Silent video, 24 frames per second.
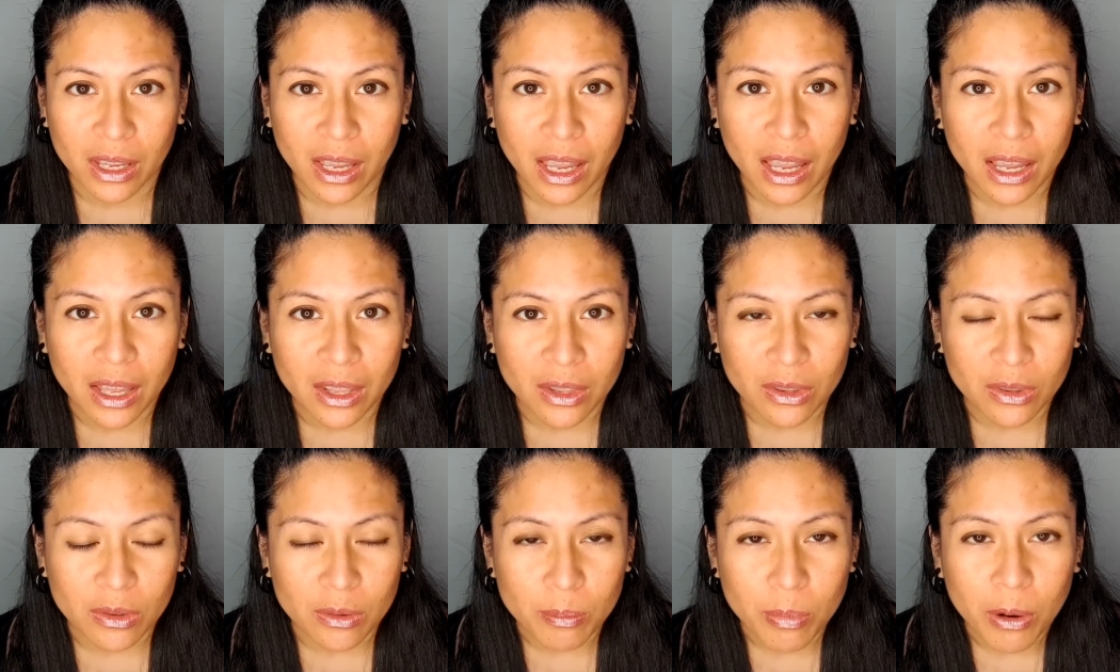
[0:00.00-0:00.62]

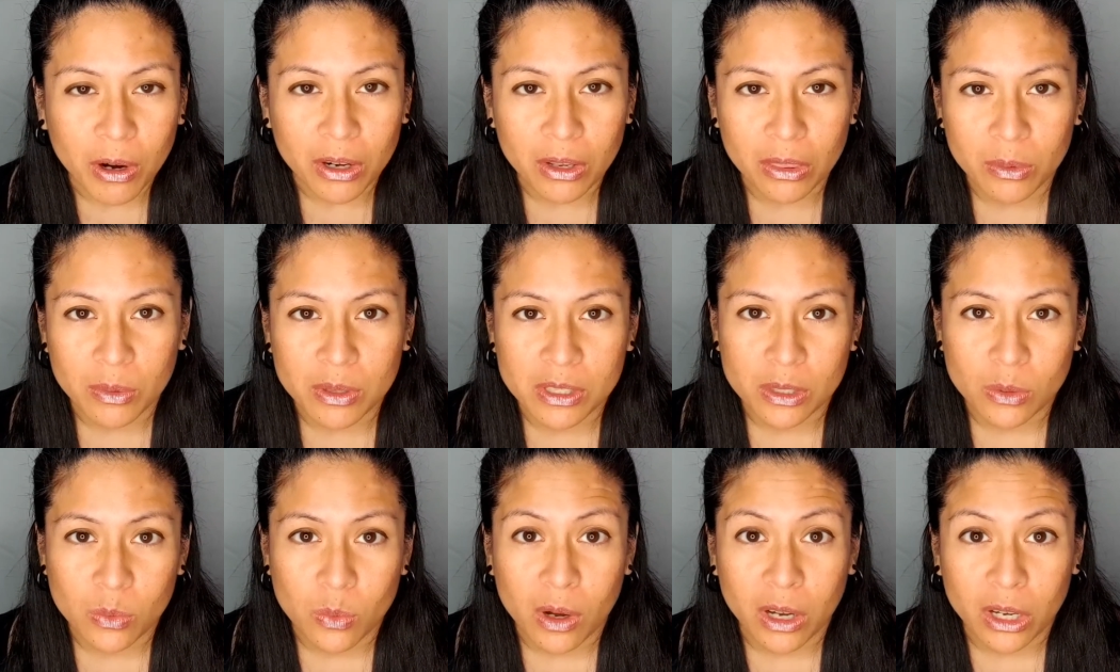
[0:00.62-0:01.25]
And part of the
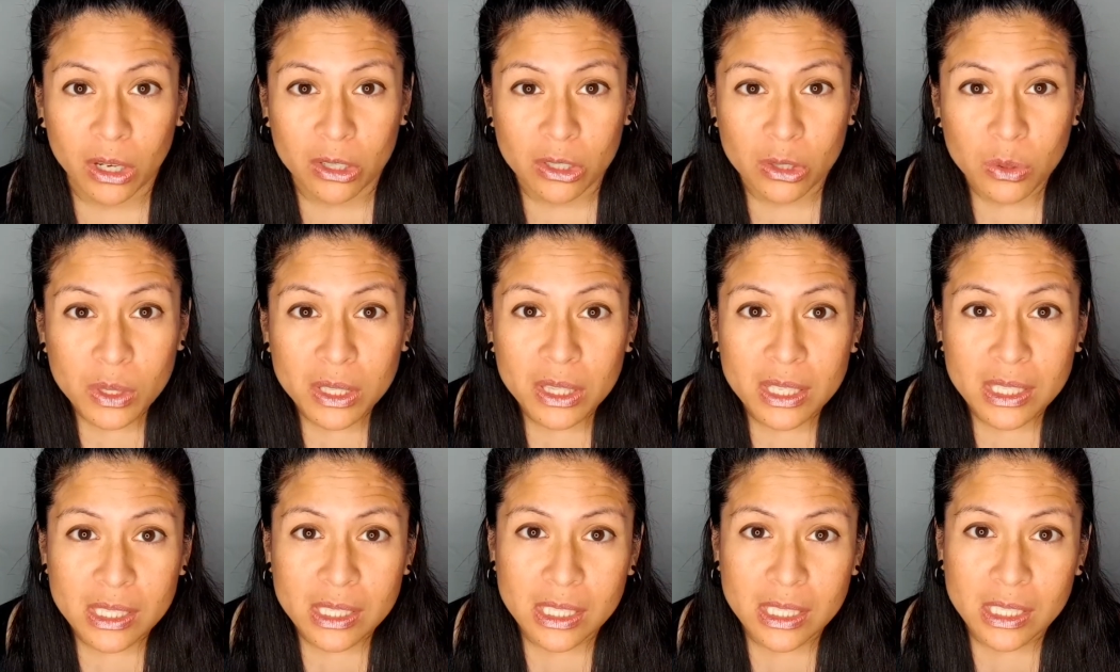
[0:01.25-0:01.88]
reason why you're doing
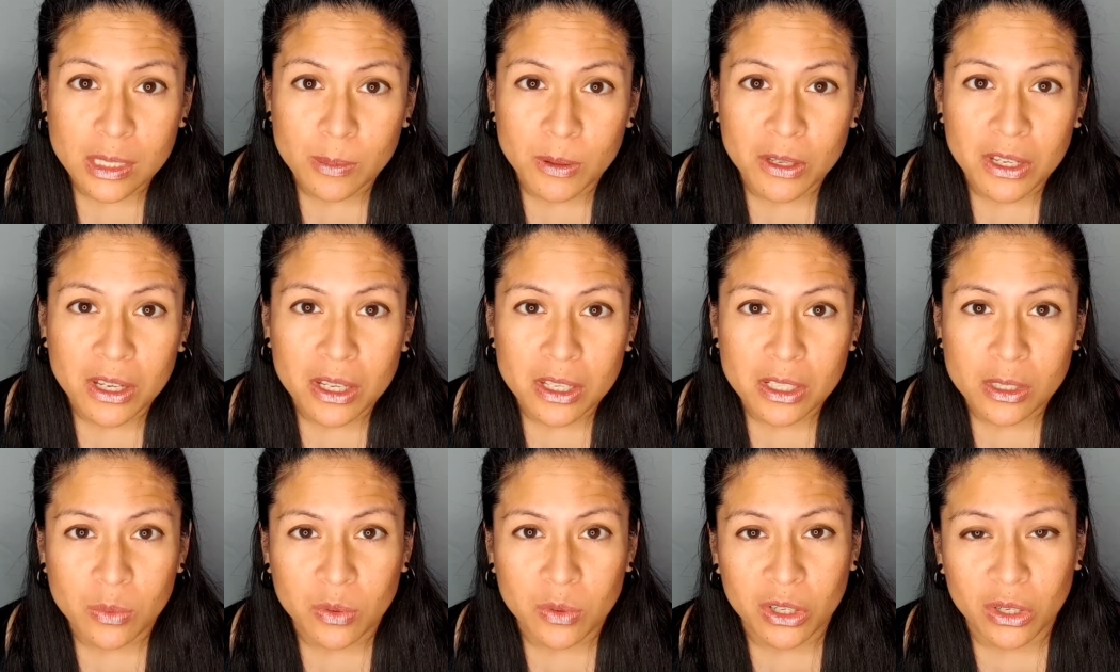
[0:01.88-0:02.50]
this is
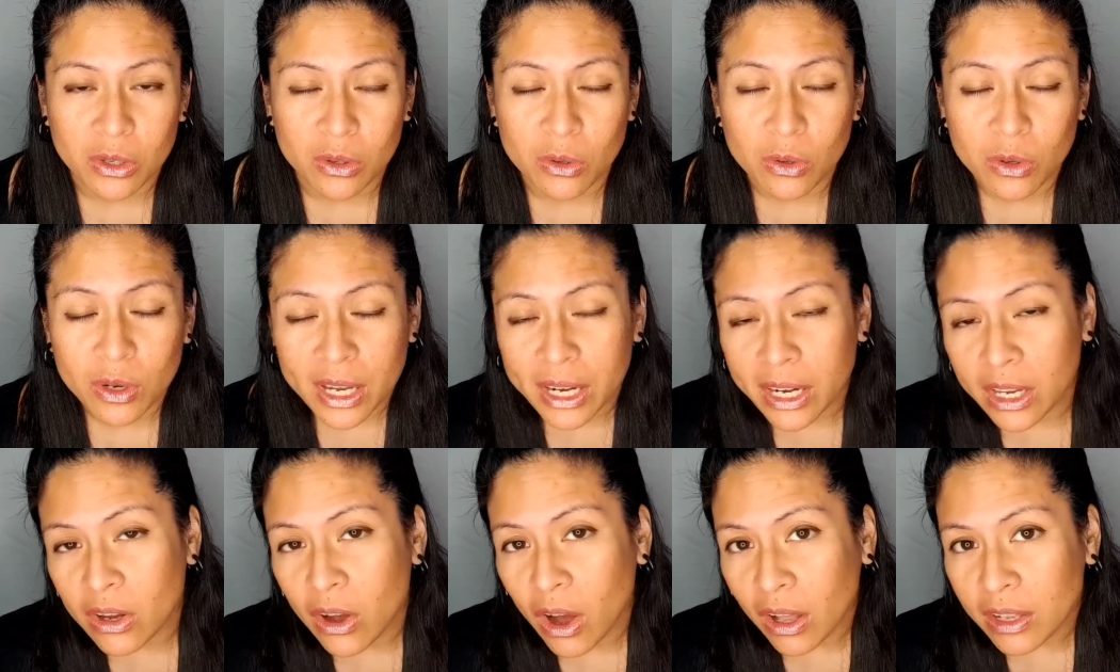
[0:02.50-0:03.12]
because when you're
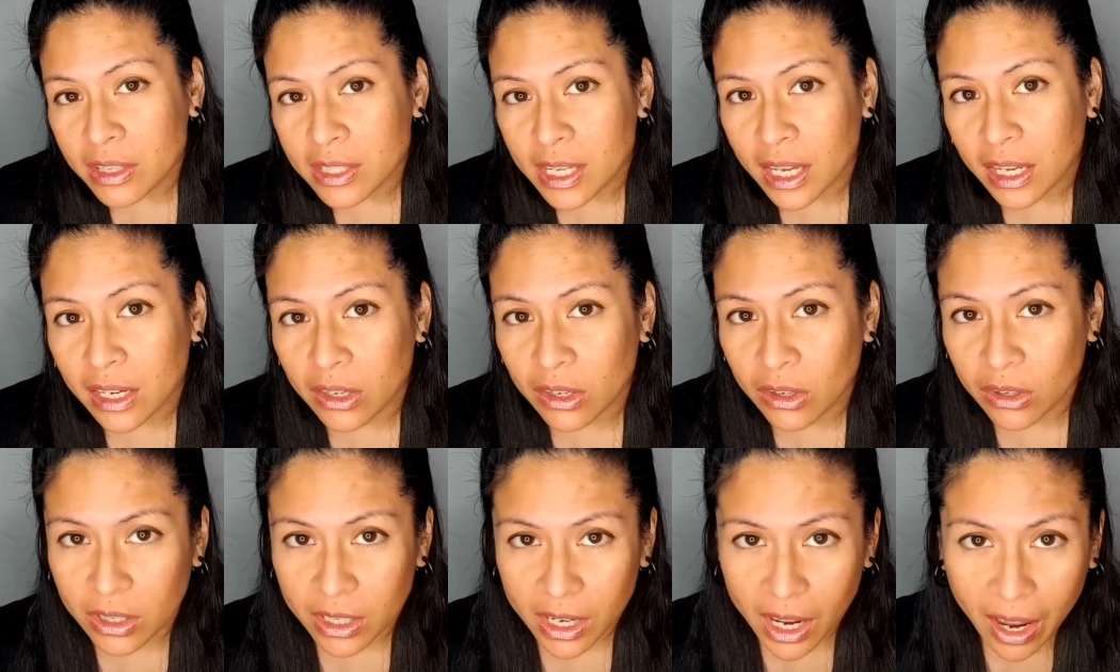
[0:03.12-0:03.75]
creating content,
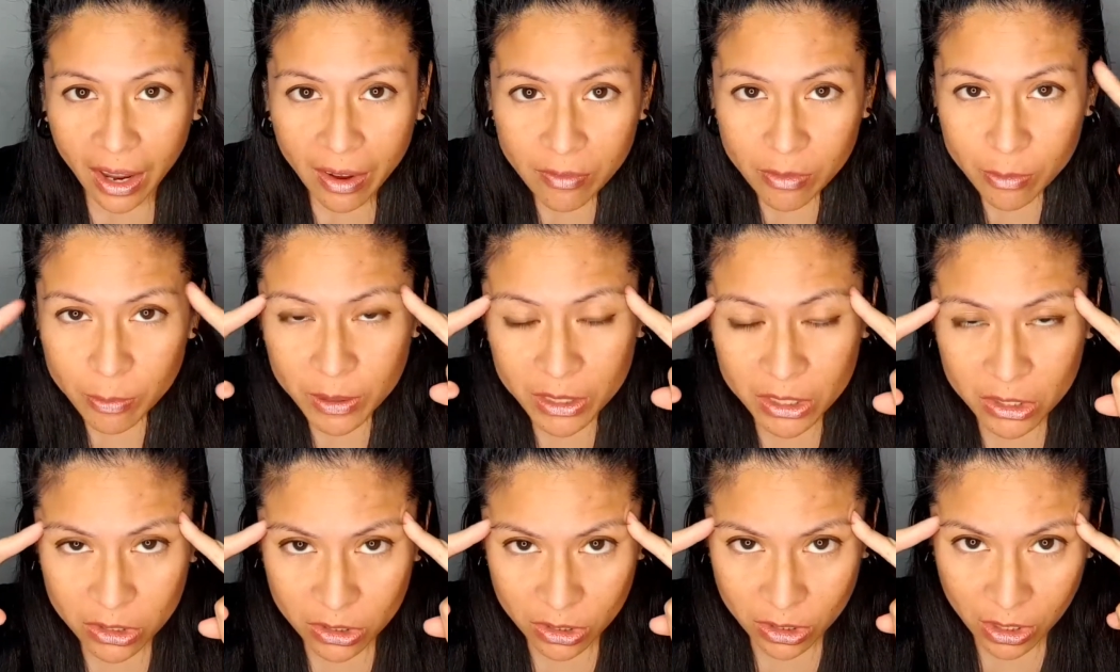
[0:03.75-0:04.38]
you're going to have a
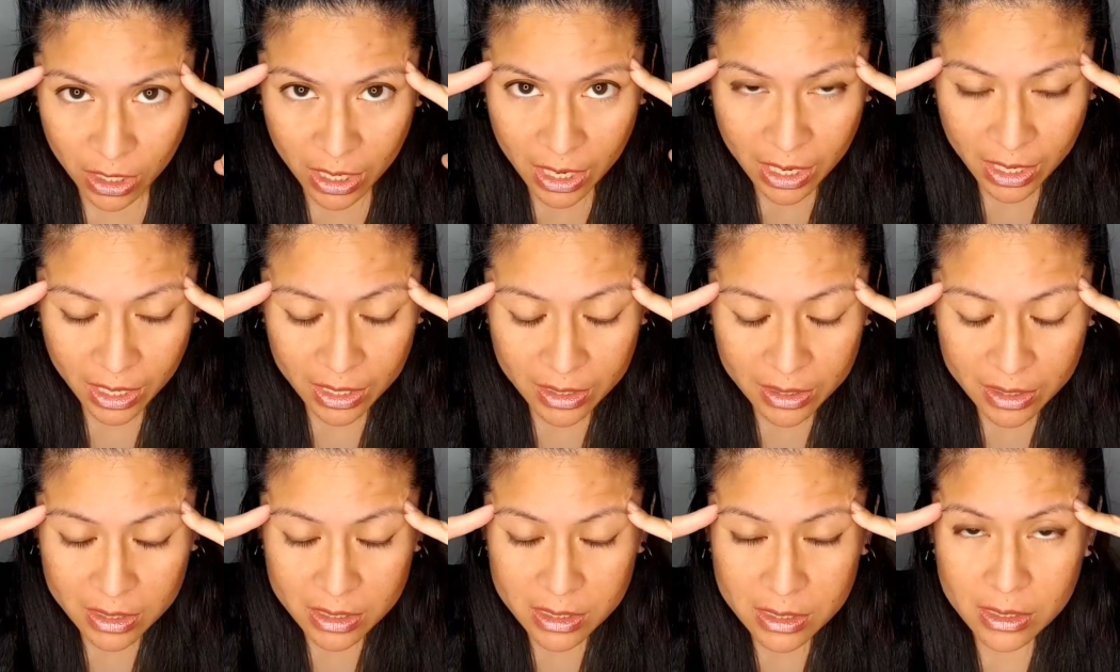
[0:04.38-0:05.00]
picture
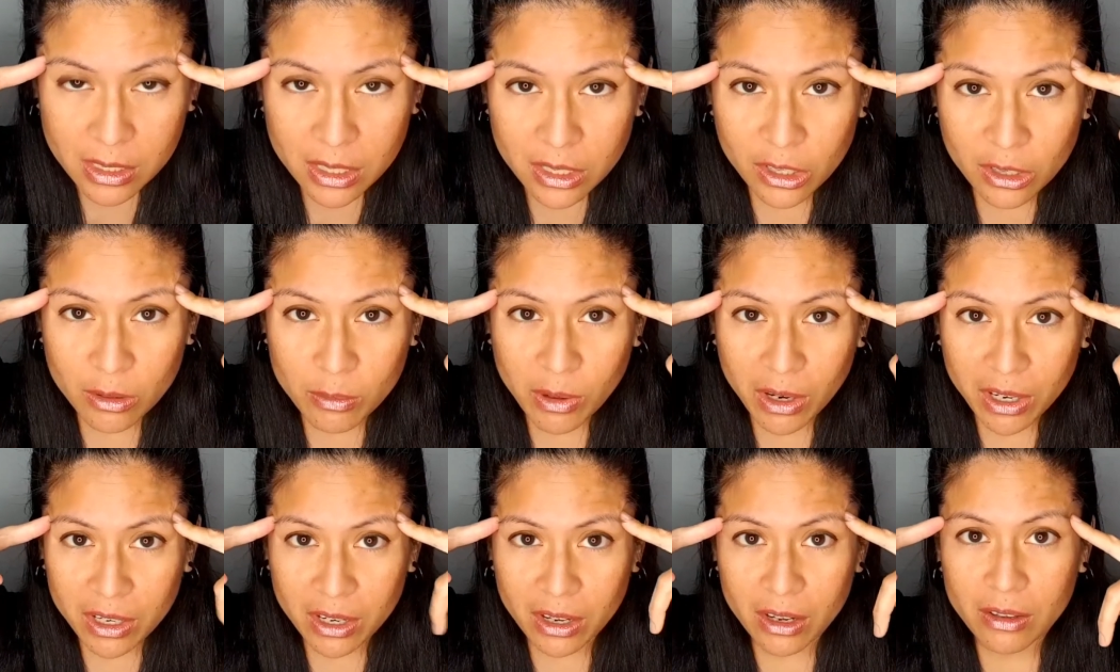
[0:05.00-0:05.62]
in your
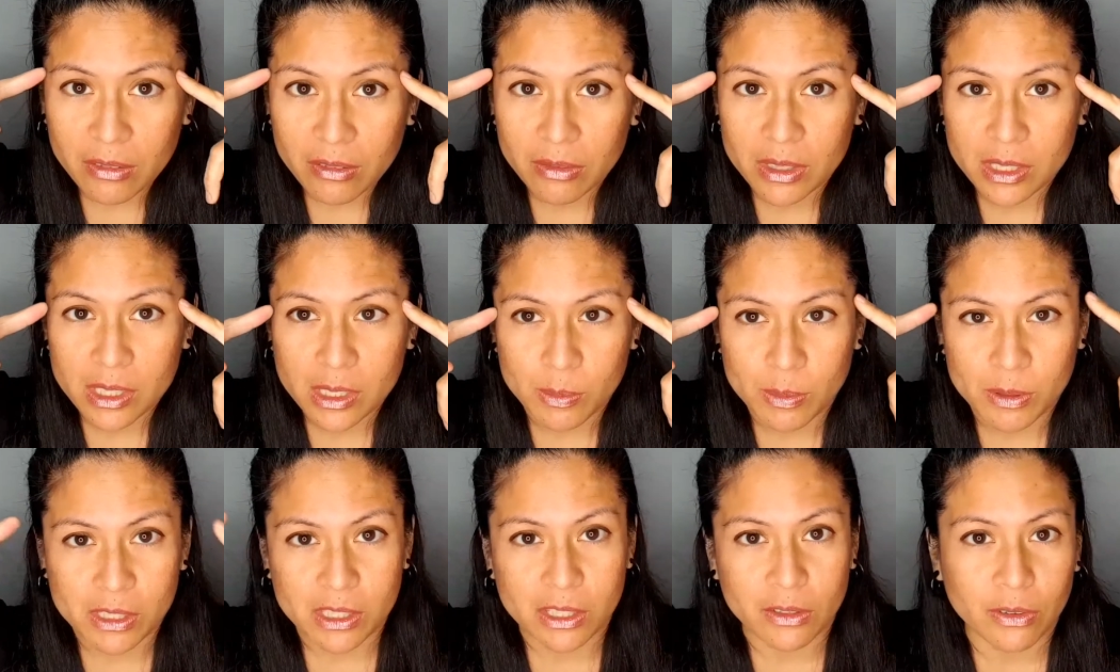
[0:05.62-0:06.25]
mind of this
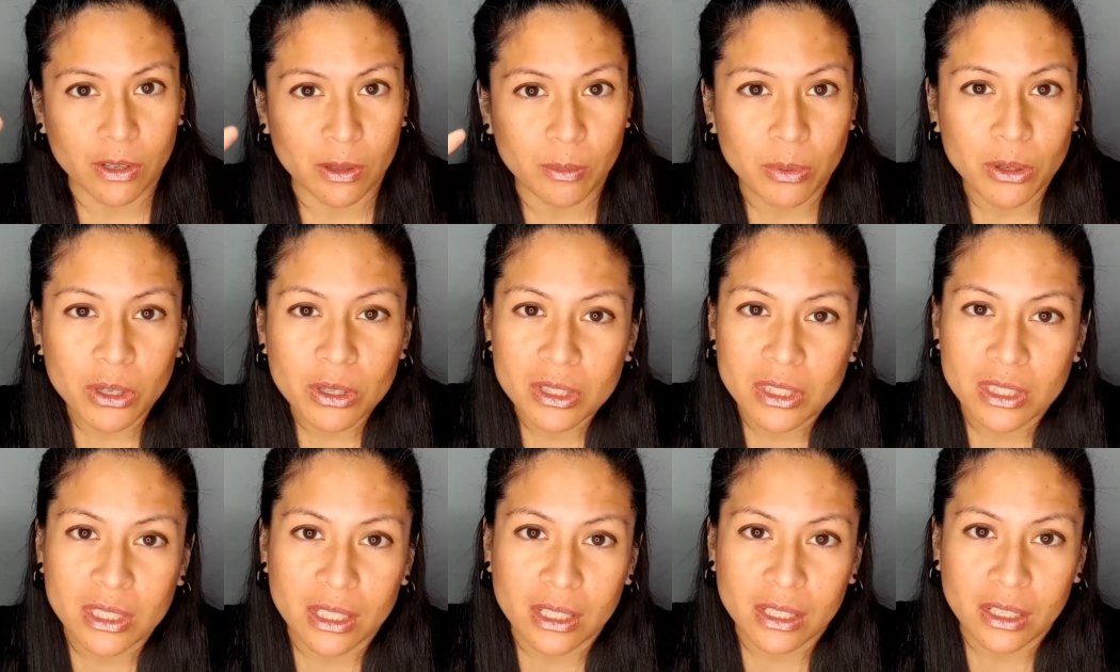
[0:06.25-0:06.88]
specific
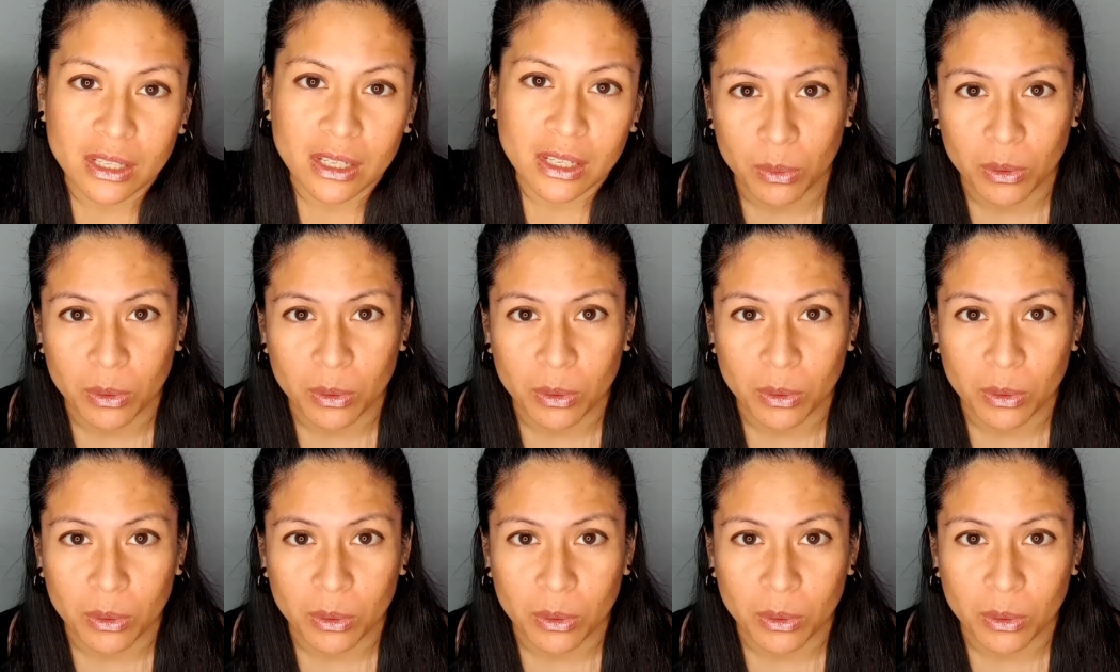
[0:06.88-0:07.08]
person.